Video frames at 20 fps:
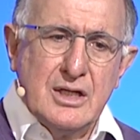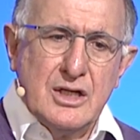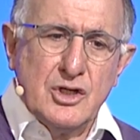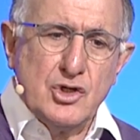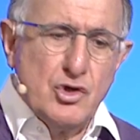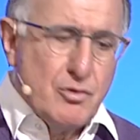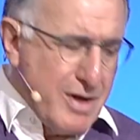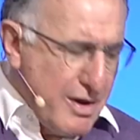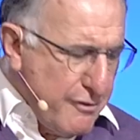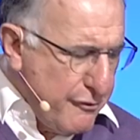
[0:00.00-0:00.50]

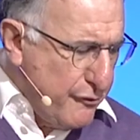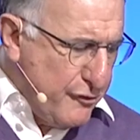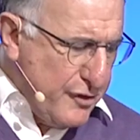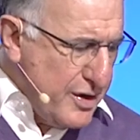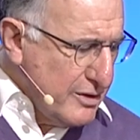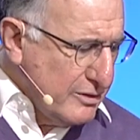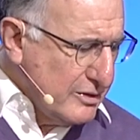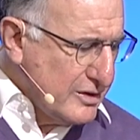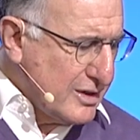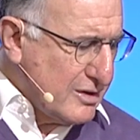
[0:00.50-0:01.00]
You may
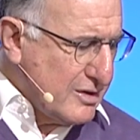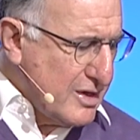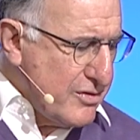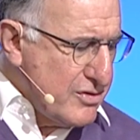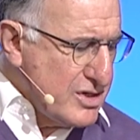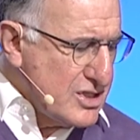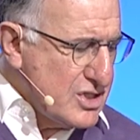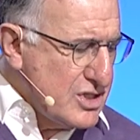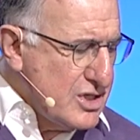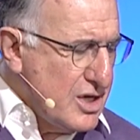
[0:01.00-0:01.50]
feel that there
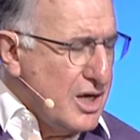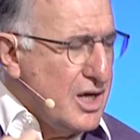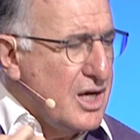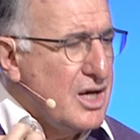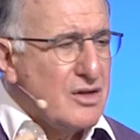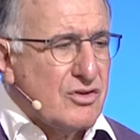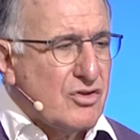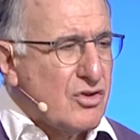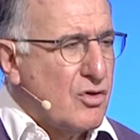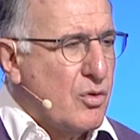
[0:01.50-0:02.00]
is an
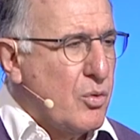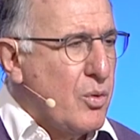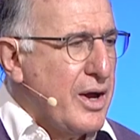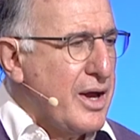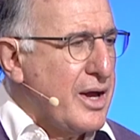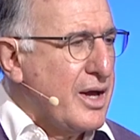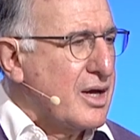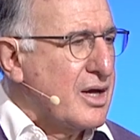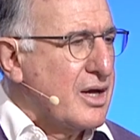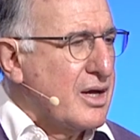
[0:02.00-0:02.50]

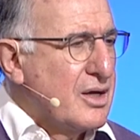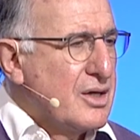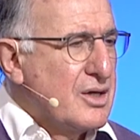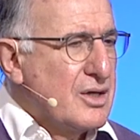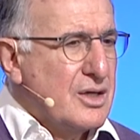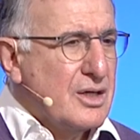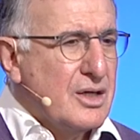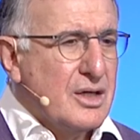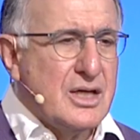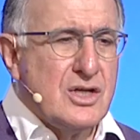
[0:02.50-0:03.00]
earthquake
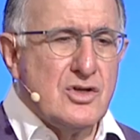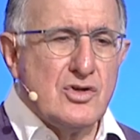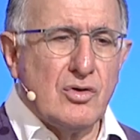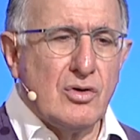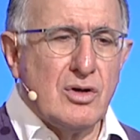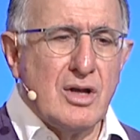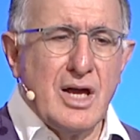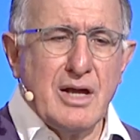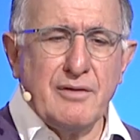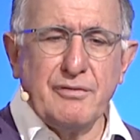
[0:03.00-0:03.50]
in your
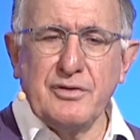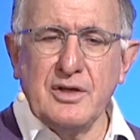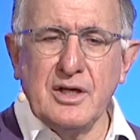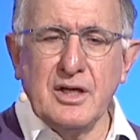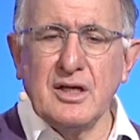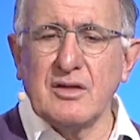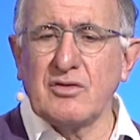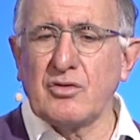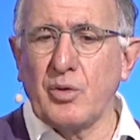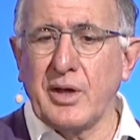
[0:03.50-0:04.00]
life the
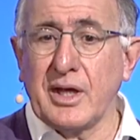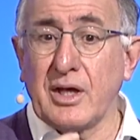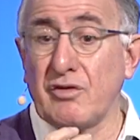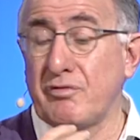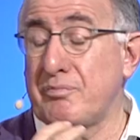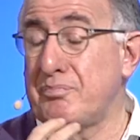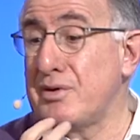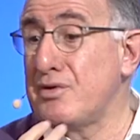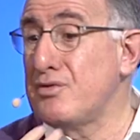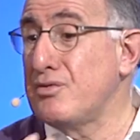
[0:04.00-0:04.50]
earthquake
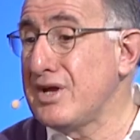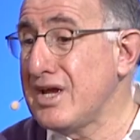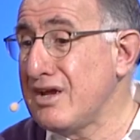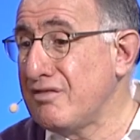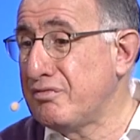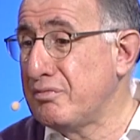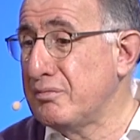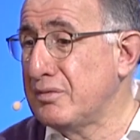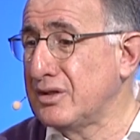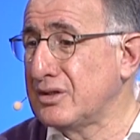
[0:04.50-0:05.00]
of
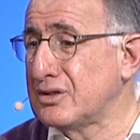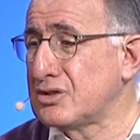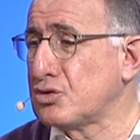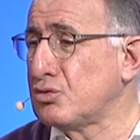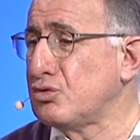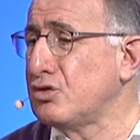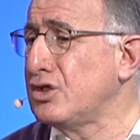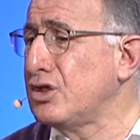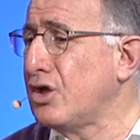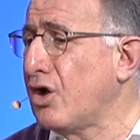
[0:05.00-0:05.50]
bereavement,
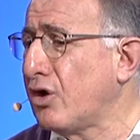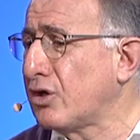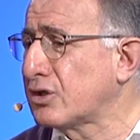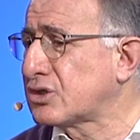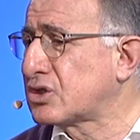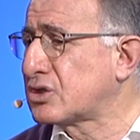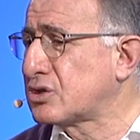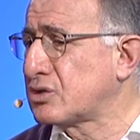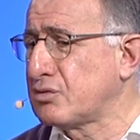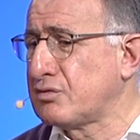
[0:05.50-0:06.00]
or
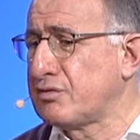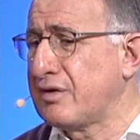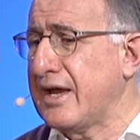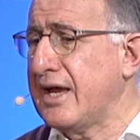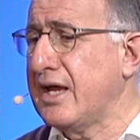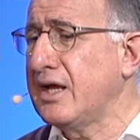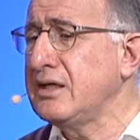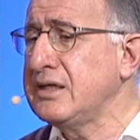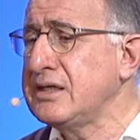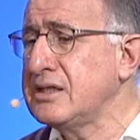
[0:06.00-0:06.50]
loss, or
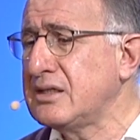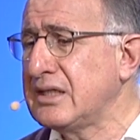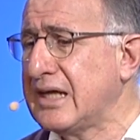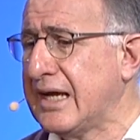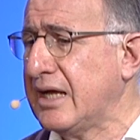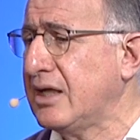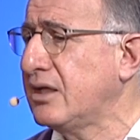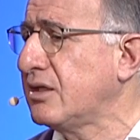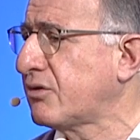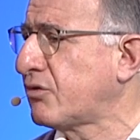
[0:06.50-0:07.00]
ill
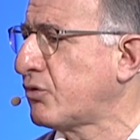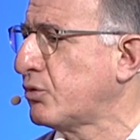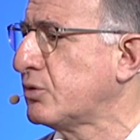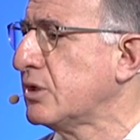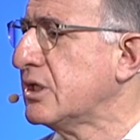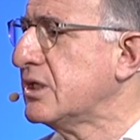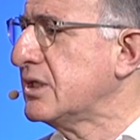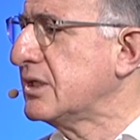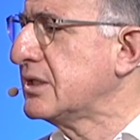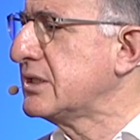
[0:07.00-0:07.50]
health, or
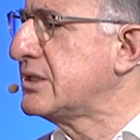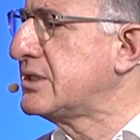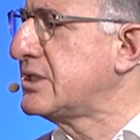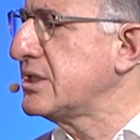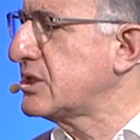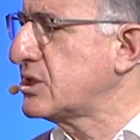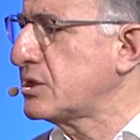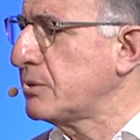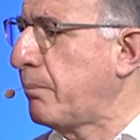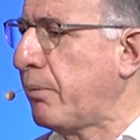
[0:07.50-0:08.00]

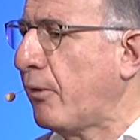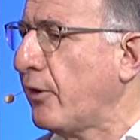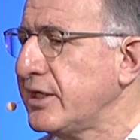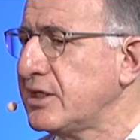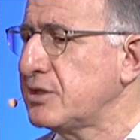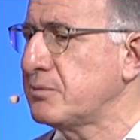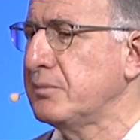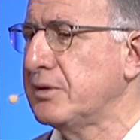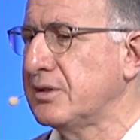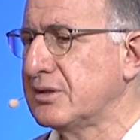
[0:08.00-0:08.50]

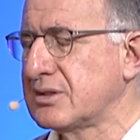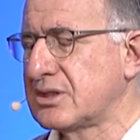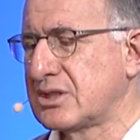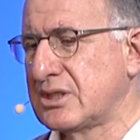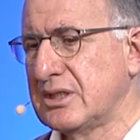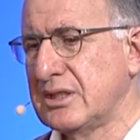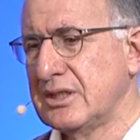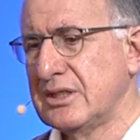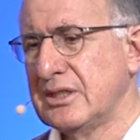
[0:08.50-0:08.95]
disappointment.